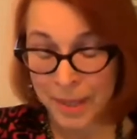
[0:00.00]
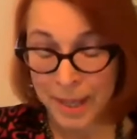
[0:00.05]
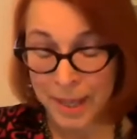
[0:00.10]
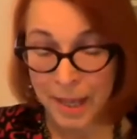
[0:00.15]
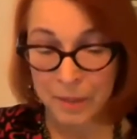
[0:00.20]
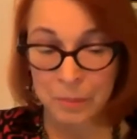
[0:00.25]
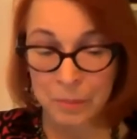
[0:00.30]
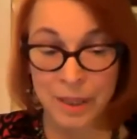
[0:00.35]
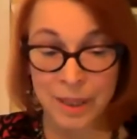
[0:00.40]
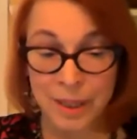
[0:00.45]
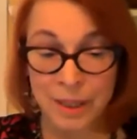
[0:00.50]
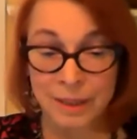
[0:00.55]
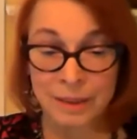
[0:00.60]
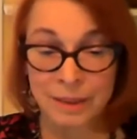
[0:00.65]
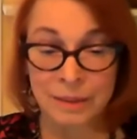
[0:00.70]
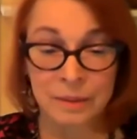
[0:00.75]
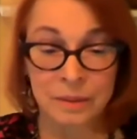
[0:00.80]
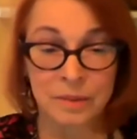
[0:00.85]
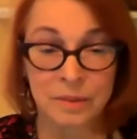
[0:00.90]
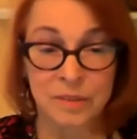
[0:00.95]
And when
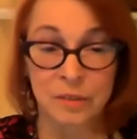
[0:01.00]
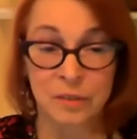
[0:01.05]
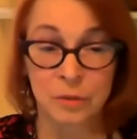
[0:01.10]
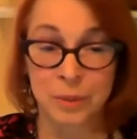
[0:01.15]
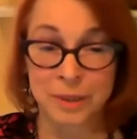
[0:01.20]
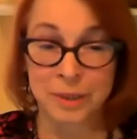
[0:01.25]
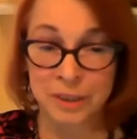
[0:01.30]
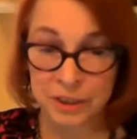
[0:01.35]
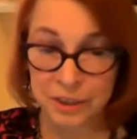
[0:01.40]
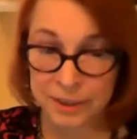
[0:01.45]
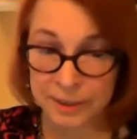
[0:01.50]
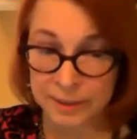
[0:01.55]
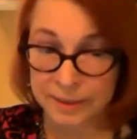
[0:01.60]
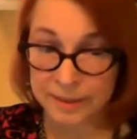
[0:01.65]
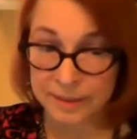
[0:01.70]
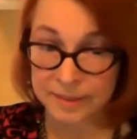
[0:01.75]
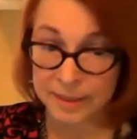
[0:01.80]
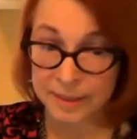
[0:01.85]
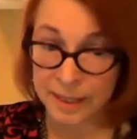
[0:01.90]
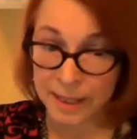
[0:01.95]
I switched
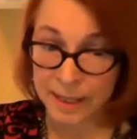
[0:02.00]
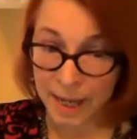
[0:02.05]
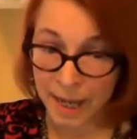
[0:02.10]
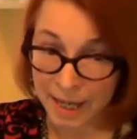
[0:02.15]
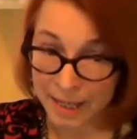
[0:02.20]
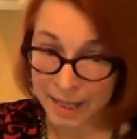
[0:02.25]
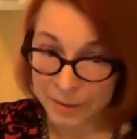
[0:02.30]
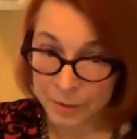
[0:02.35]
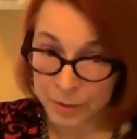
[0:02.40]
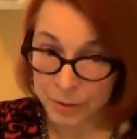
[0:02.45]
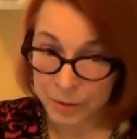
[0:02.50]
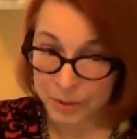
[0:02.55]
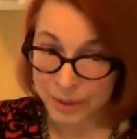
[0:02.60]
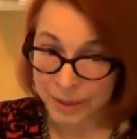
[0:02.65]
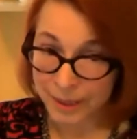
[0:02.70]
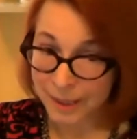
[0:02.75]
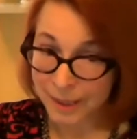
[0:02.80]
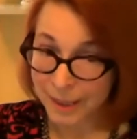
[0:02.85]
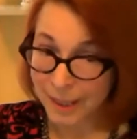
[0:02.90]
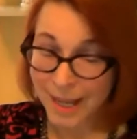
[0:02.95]
into
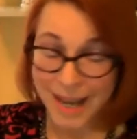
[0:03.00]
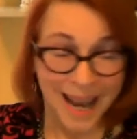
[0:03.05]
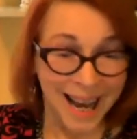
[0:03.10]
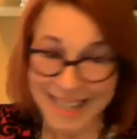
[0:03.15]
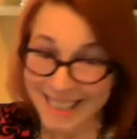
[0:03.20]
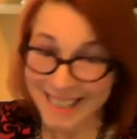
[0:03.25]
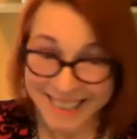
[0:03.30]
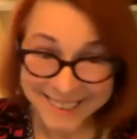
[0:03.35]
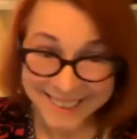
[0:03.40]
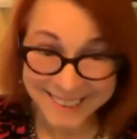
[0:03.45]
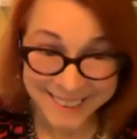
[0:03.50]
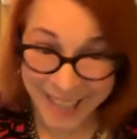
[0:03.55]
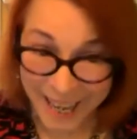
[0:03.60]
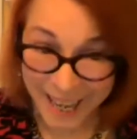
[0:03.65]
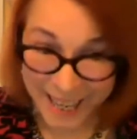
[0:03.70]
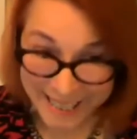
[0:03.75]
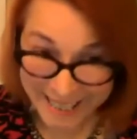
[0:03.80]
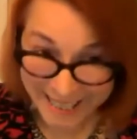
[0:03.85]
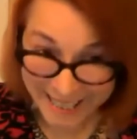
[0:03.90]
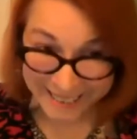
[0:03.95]
psychiatry, I didn't
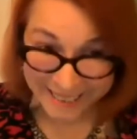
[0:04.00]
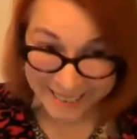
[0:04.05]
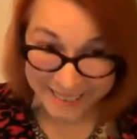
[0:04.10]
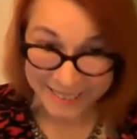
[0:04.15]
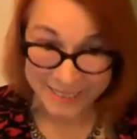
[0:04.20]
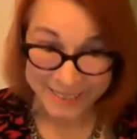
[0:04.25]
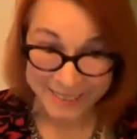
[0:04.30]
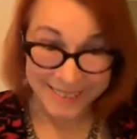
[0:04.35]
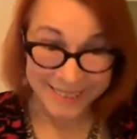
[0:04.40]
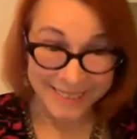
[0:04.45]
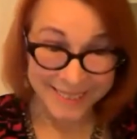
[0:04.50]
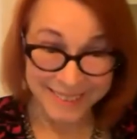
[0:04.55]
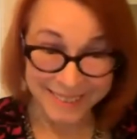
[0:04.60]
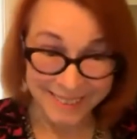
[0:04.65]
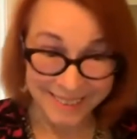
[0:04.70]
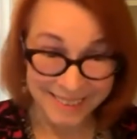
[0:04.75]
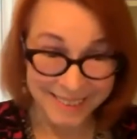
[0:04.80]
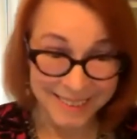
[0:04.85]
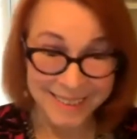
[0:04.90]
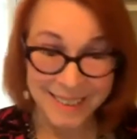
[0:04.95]
like it.
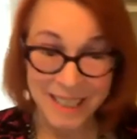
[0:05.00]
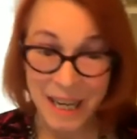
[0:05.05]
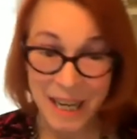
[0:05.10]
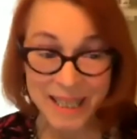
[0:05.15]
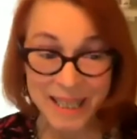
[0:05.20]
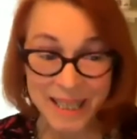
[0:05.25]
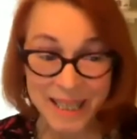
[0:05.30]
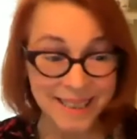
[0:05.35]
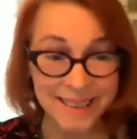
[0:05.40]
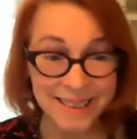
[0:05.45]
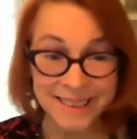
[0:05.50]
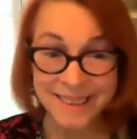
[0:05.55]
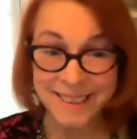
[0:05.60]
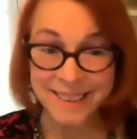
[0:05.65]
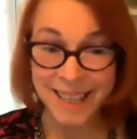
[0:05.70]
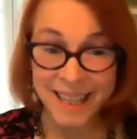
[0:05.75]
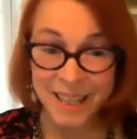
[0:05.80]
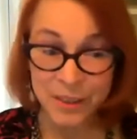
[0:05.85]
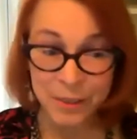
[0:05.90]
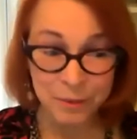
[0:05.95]
I didn't
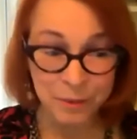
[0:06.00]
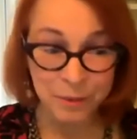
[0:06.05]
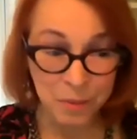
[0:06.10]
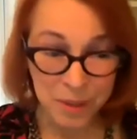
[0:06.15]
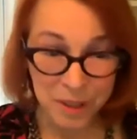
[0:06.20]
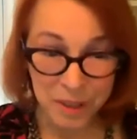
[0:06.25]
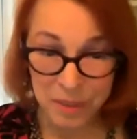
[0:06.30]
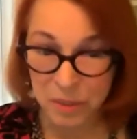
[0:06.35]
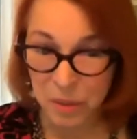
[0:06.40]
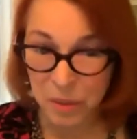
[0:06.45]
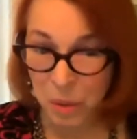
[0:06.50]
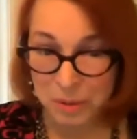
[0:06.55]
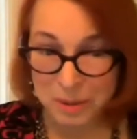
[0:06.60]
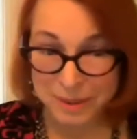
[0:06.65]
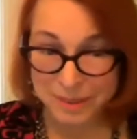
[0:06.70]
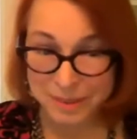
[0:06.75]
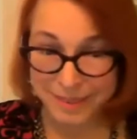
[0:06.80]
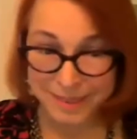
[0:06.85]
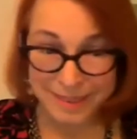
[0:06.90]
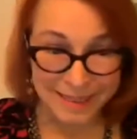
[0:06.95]
like throwing
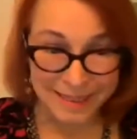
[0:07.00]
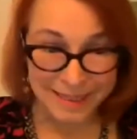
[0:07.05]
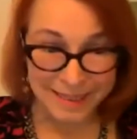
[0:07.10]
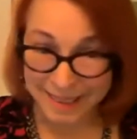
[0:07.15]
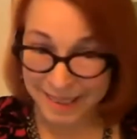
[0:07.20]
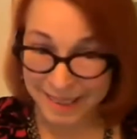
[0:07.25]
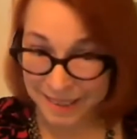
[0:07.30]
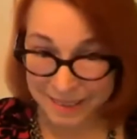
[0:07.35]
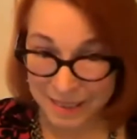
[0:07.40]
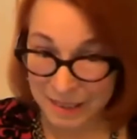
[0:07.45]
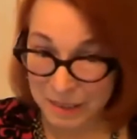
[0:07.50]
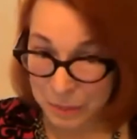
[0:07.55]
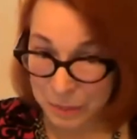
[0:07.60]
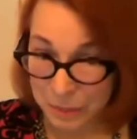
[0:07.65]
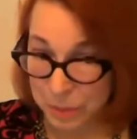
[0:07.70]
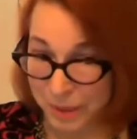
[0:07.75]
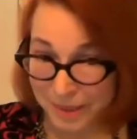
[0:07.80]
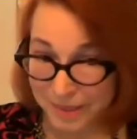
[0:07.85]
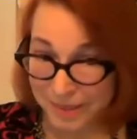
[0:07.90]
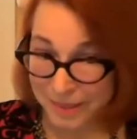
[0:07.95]
Thorazine and
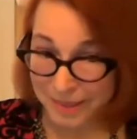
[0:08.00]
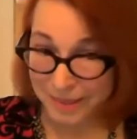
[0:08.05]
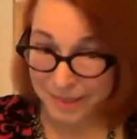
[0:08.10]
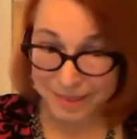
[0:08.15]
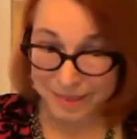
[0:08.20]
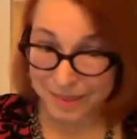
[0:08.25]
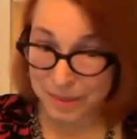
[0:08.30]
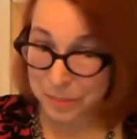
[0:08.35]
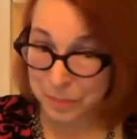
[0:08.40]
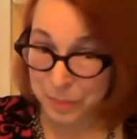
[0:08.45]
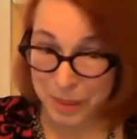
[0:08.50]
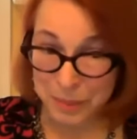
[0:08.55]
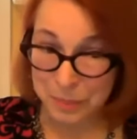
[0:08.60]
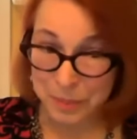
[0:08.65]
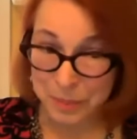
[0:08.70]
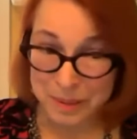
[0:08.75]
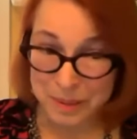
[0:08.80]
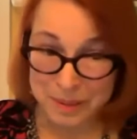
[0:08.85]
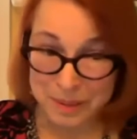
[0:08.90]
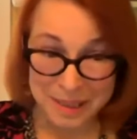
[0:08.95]
antidepressants at
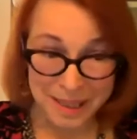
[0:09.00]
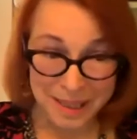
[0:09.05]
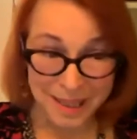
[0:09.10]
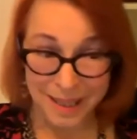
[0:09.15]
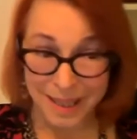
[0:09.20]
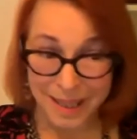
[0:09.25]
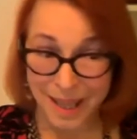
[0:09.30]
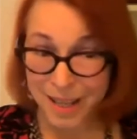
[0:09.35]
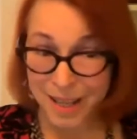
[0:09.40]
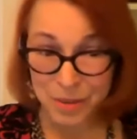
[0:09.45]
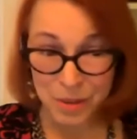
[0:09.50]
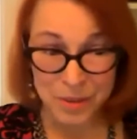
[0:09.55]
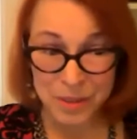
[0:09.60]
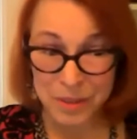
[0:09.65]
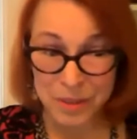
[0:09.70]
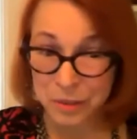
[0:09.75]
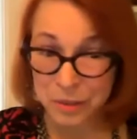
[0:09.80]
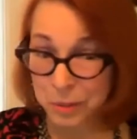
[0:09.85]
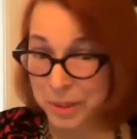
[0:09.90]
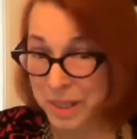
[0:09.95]
people. I thought
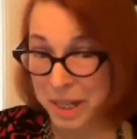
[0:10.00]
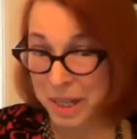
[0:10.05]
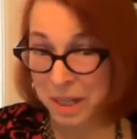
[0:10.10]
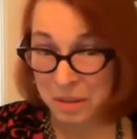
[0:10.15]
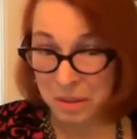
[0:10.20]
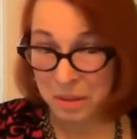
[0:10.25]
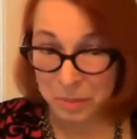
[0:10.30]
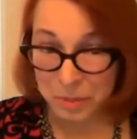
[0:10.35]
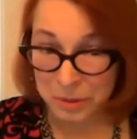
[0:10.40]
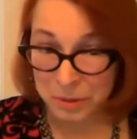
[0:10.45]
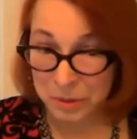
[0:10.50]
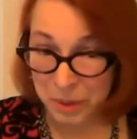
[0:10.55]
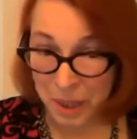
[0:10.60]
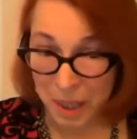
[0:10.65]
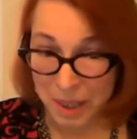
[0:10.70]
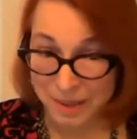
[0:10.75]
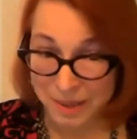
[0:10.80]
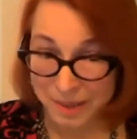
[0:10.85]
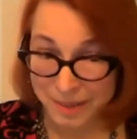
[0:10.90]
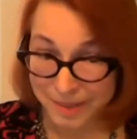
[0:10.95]
these were terrible
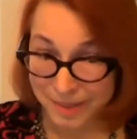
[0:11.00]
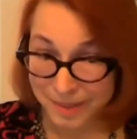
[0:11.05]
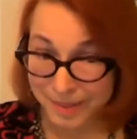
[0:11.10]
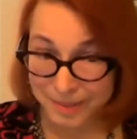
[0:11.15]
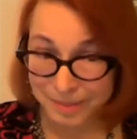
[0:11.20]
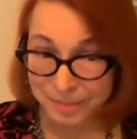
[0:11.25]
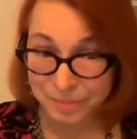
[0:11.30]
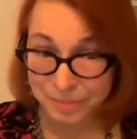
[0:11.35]
drugs.